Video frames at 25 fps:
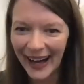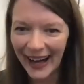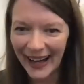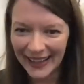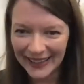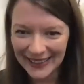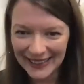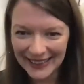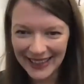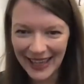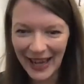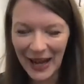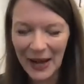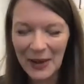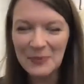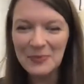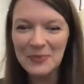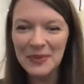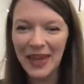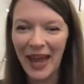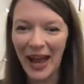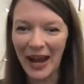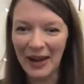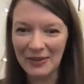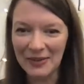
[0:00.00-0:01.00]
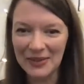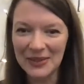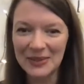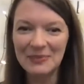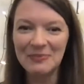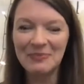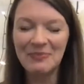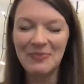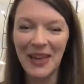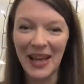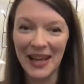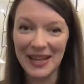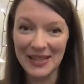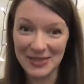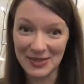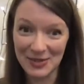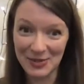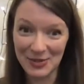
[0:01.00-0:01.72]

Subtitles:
Yeah, Karen, that's